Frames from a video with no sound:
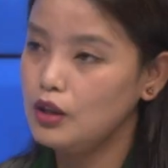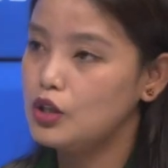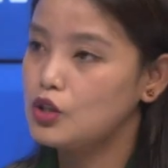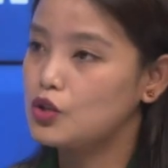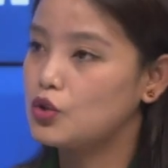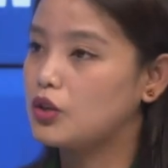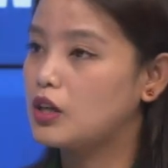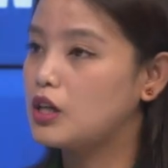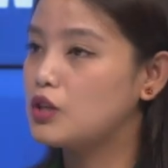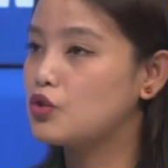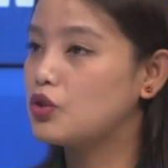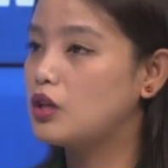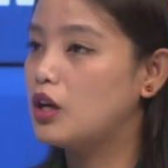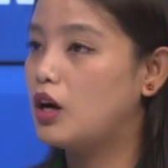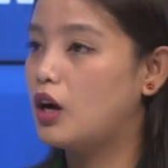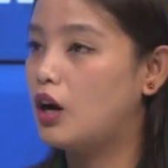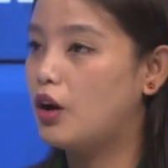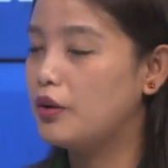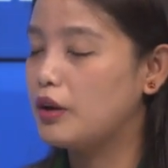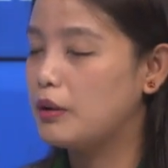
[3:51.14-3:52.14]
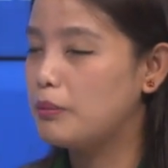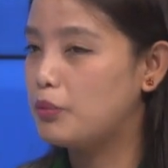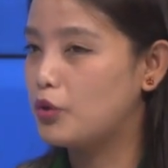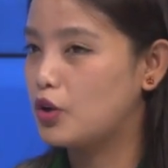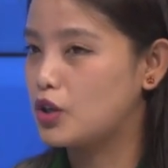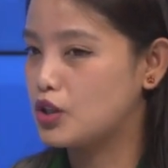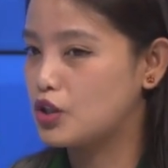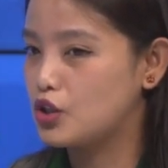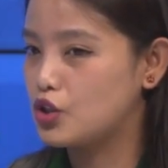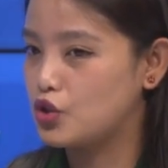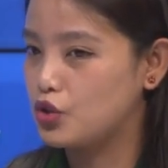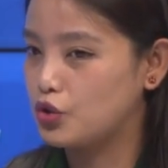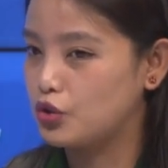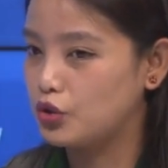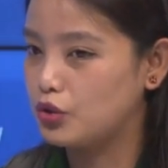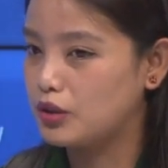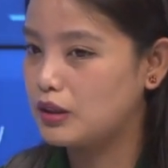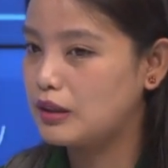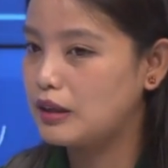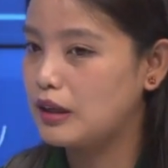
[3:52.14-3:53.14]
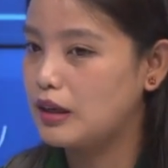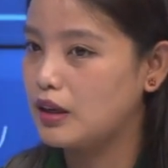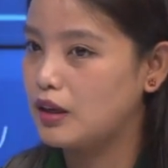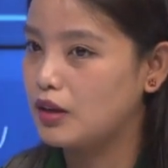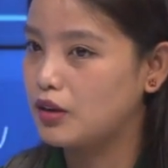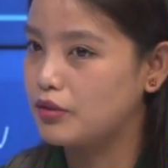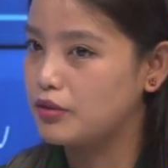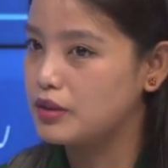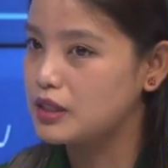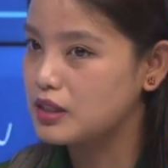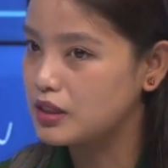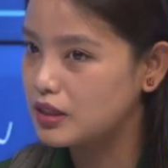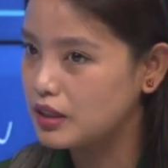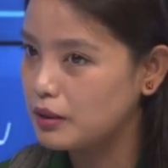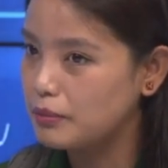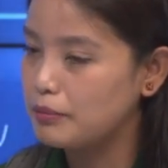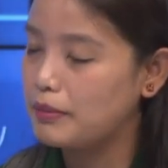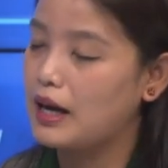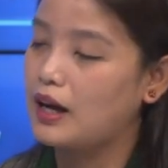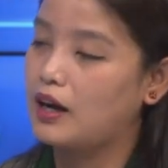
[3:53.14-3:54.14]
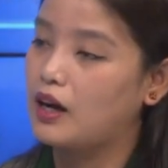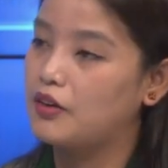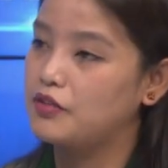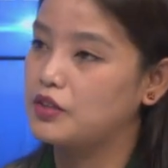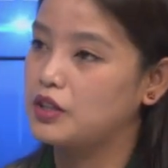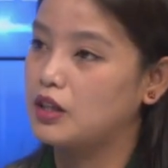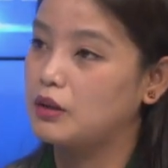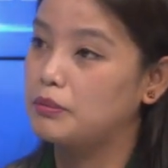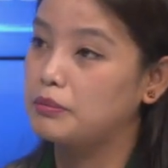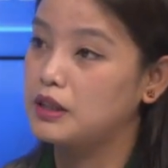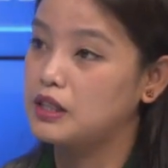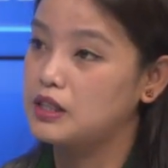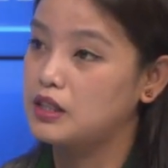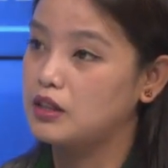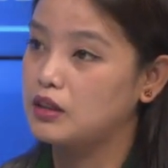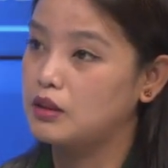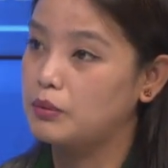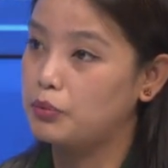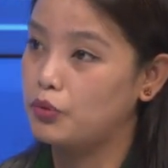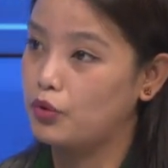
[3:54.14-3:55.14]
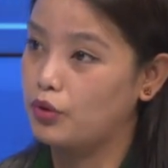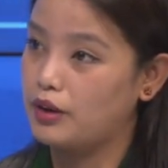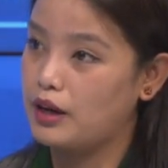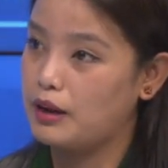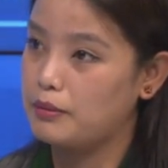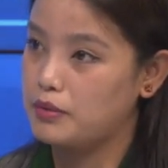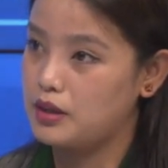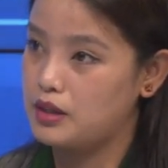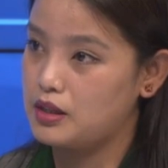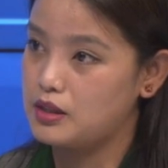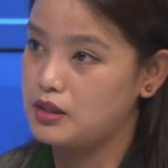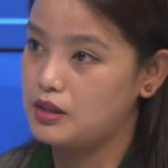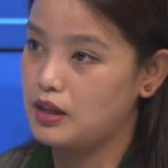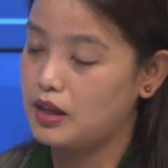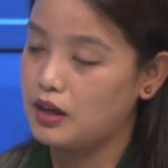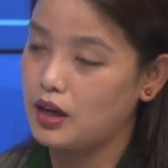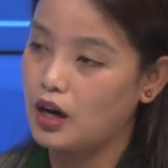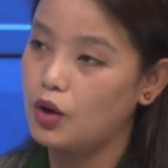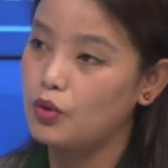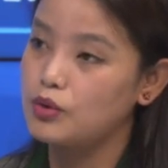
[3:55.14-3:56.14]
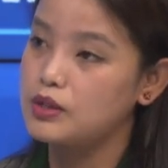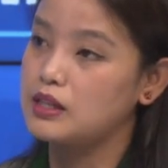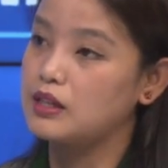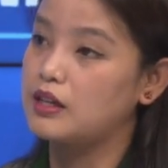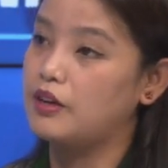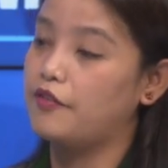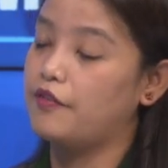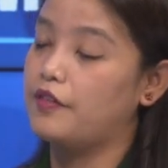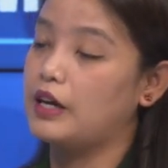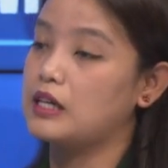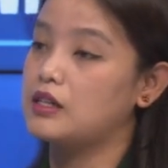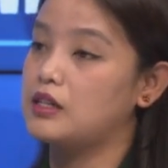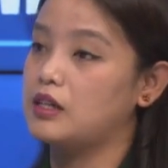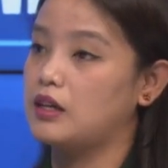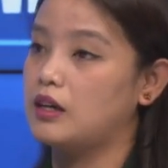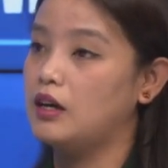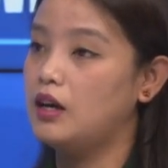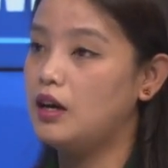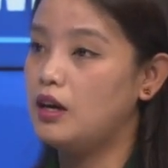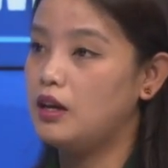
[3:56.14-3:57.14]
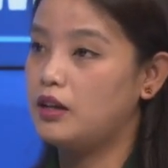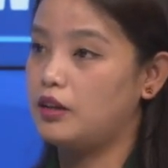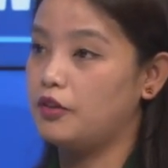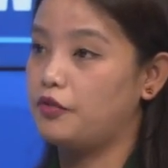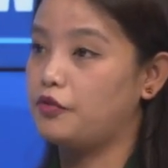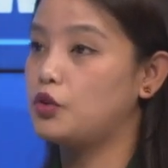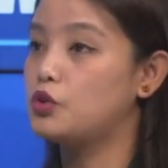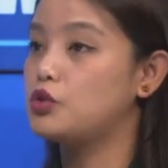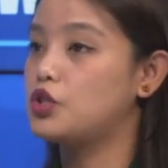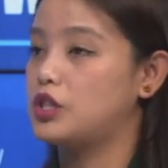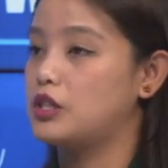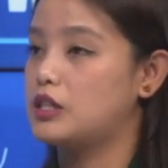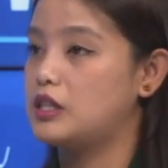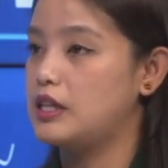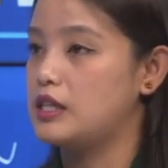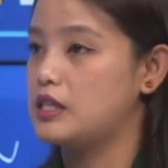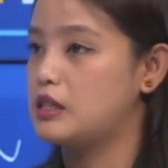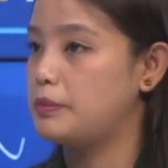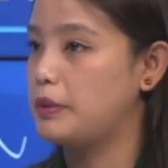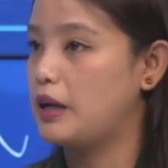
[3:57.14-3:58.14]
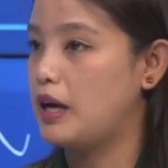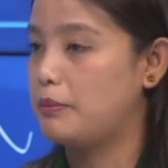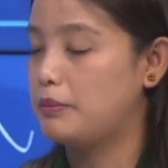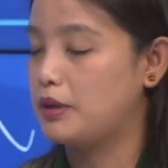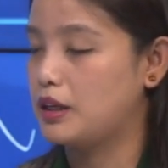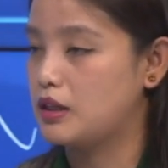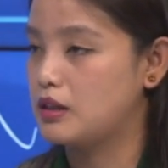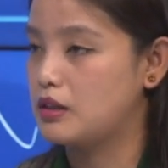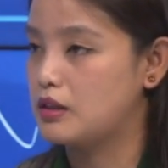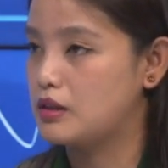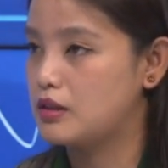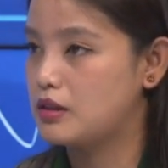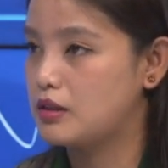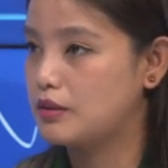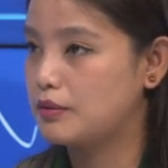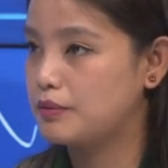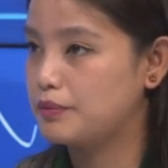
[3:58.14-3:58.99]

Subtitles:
So Khando La, how important do you think returning back after completing the program is and how is it affecting the future TSP applicants?